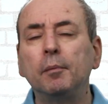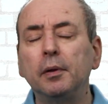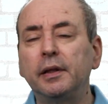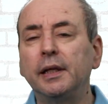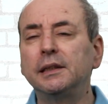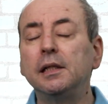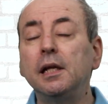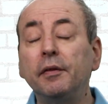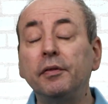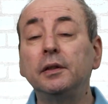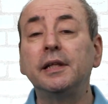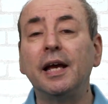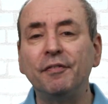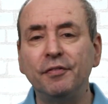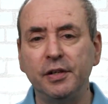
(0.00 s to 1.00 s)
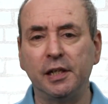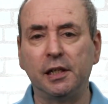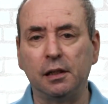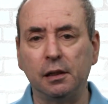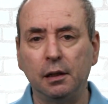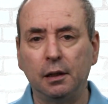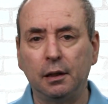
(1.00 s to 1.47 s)
But there's another
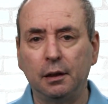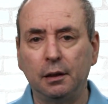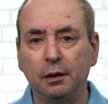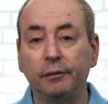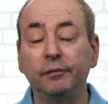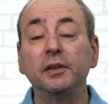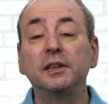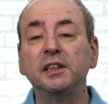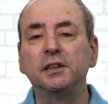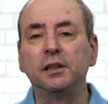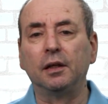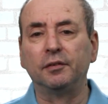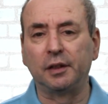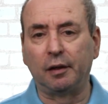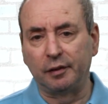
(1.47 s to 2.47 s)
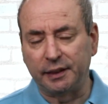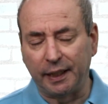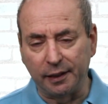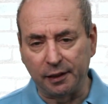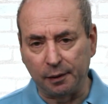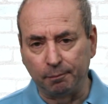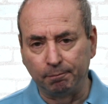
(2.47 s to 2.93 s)
definition that deserves our
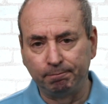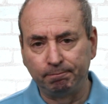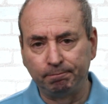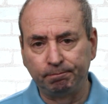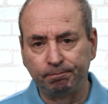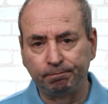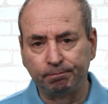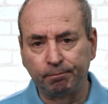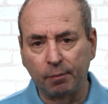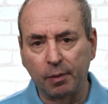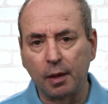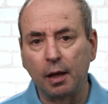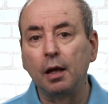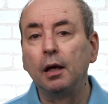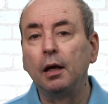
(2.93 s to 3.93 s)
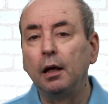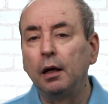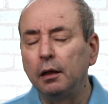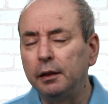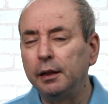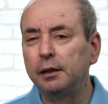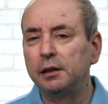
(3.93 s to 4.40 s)
attention.
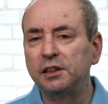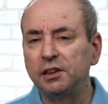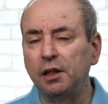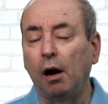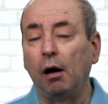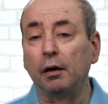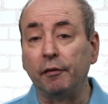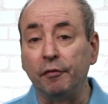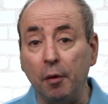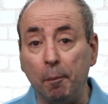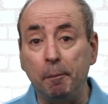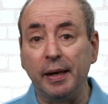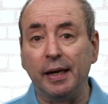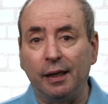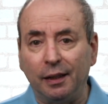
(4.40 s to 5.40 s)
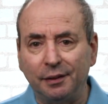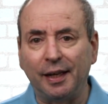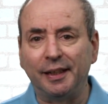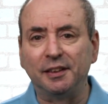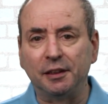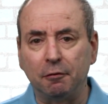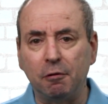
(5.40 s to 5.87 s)
Near the start of the big
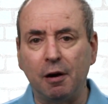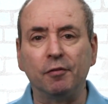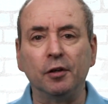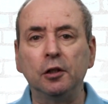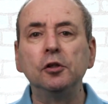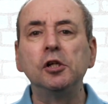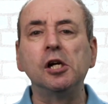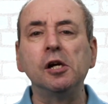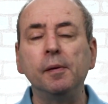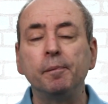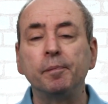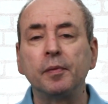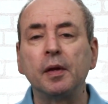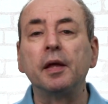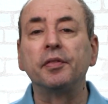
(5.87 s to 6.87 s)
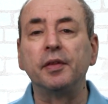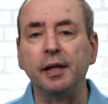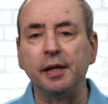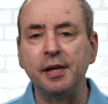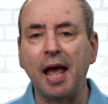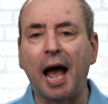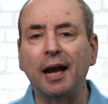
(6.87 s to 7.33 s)
data revolution, the
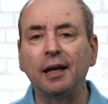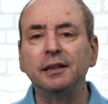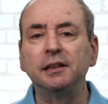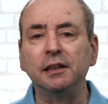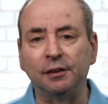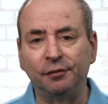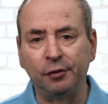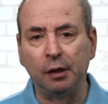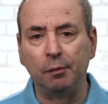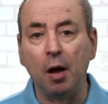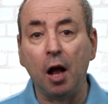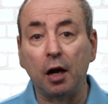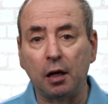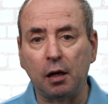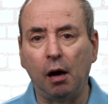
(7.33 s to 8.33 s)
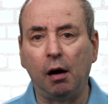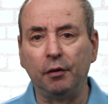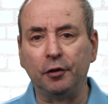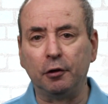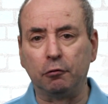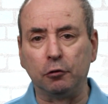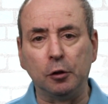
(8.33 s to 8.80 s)
analysis firm
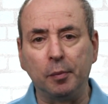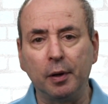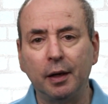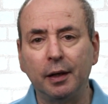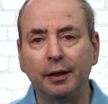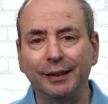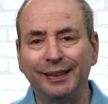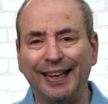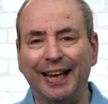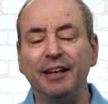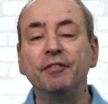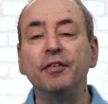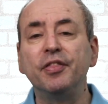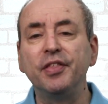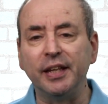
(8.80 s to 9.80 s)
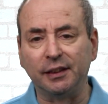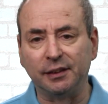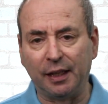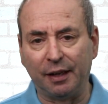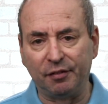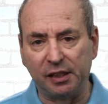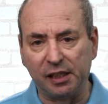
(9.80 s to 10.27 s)
Gartner Group gave this
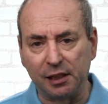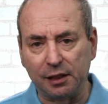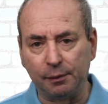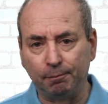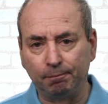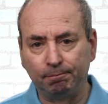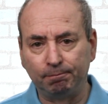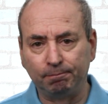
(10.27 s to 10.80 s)
definition.